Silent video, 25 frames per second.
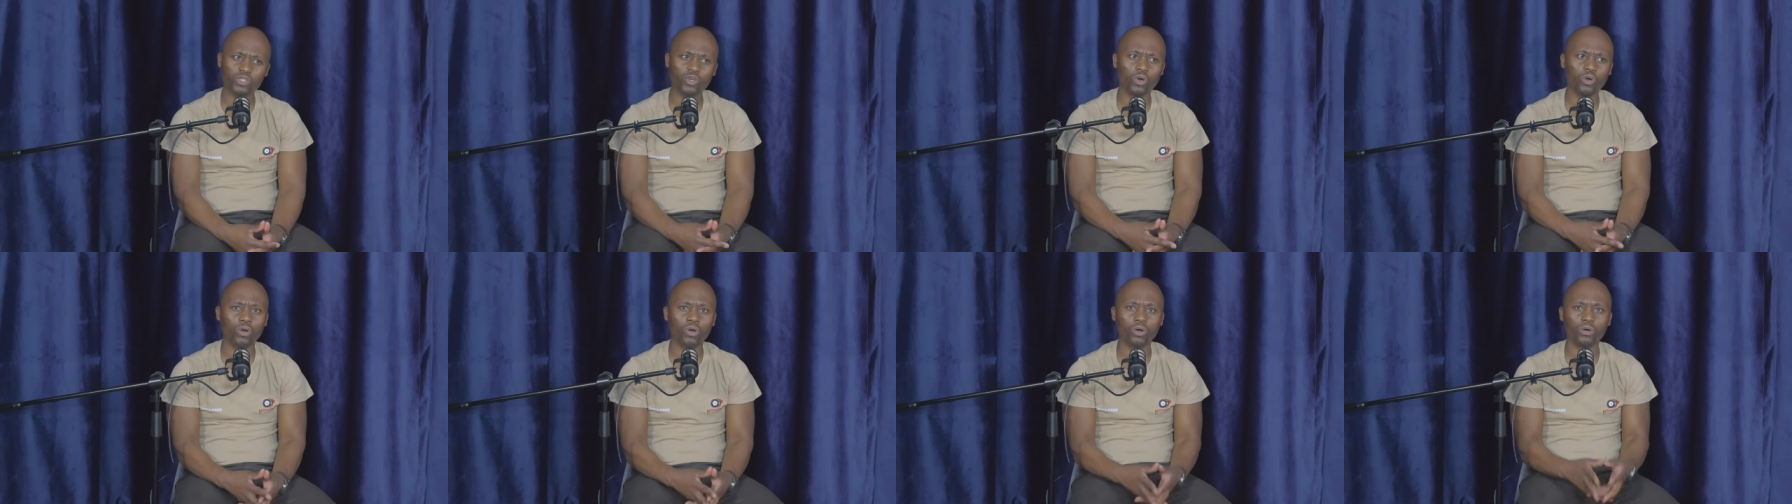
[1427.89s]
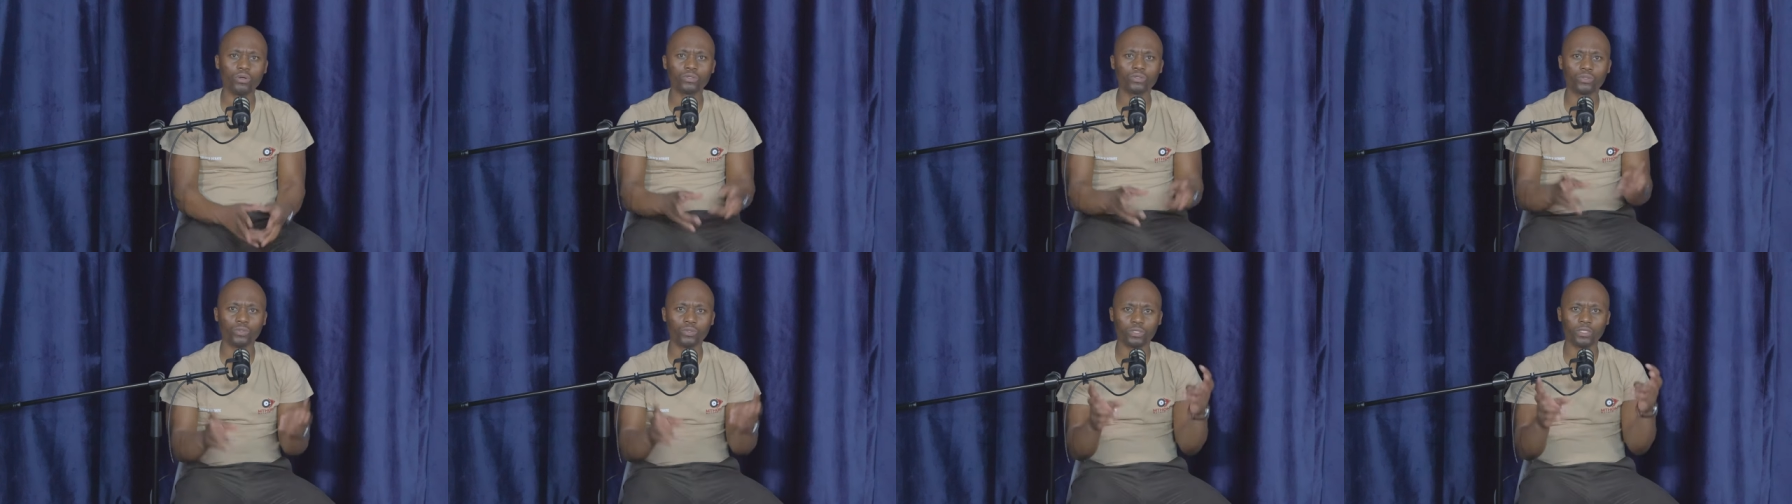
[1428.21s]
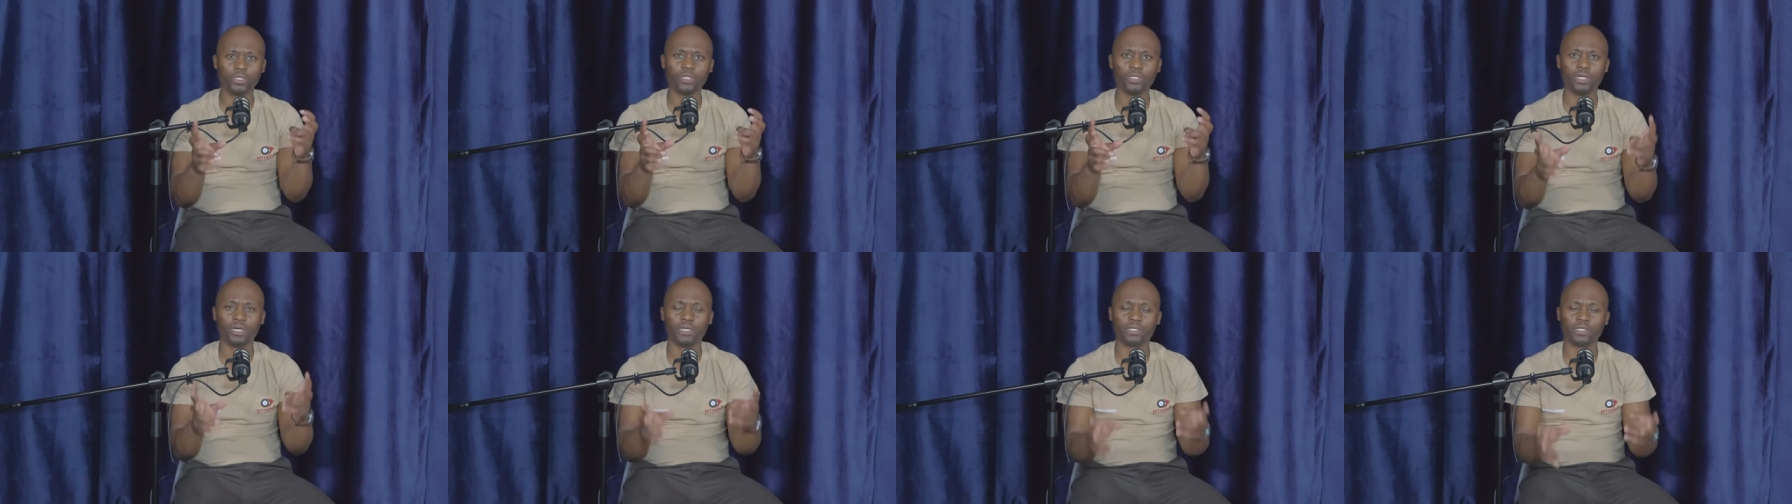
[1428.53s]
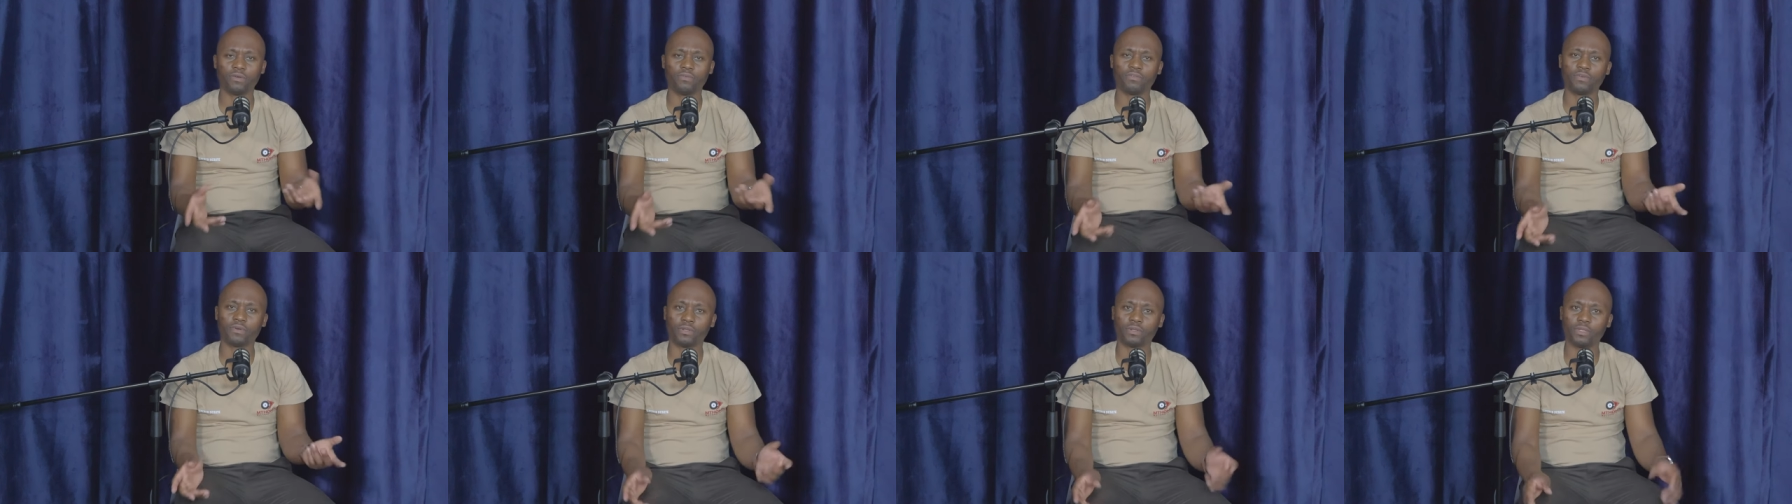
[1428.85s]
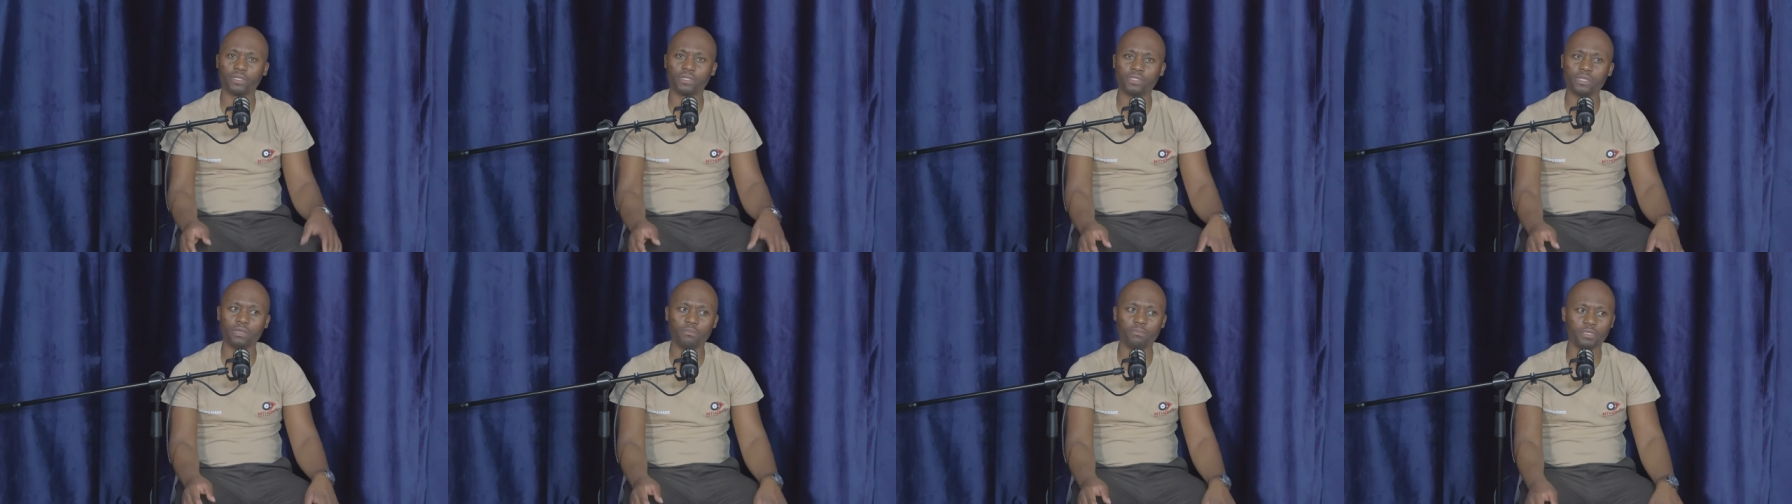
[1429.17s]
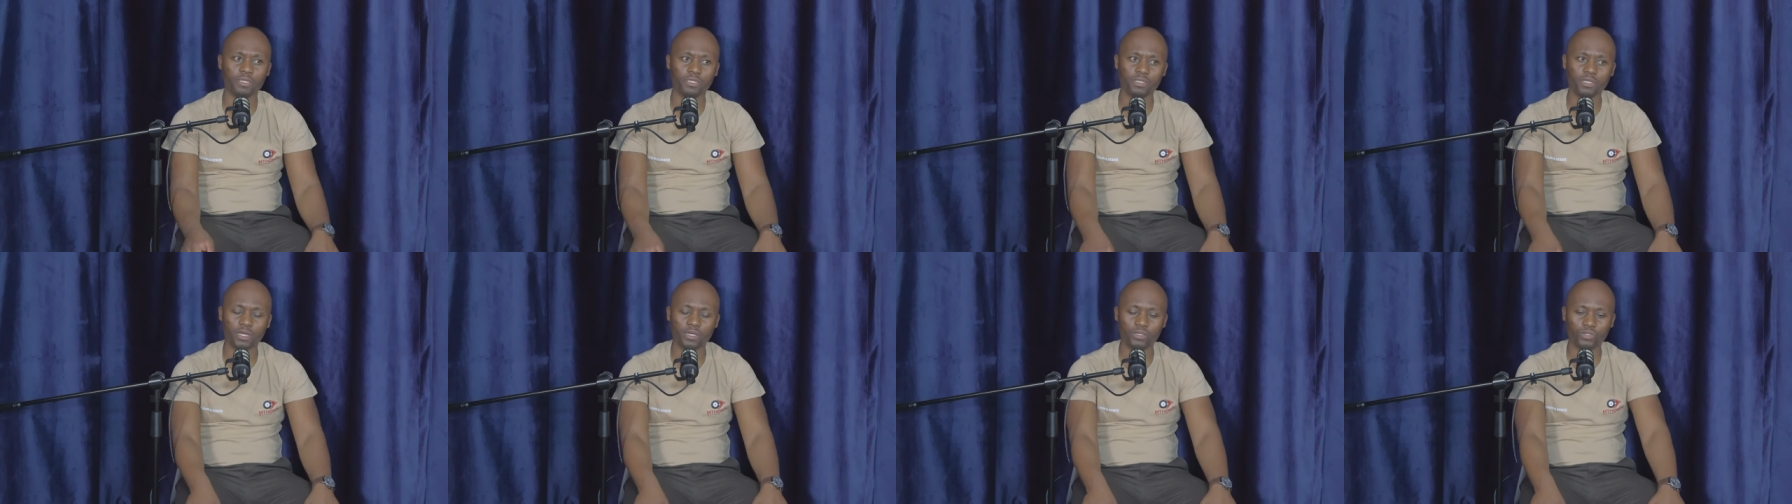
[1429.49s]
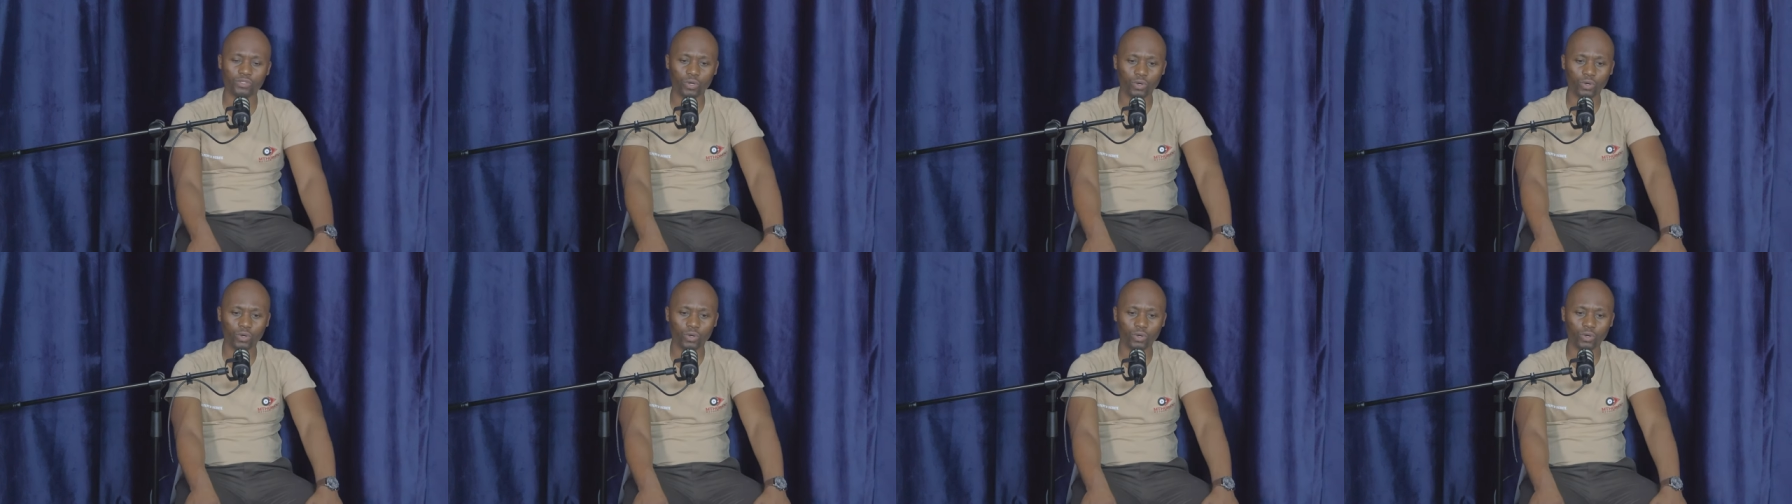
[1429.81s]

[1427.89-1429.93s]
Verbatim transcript: so-called good leaders have got the same mistake.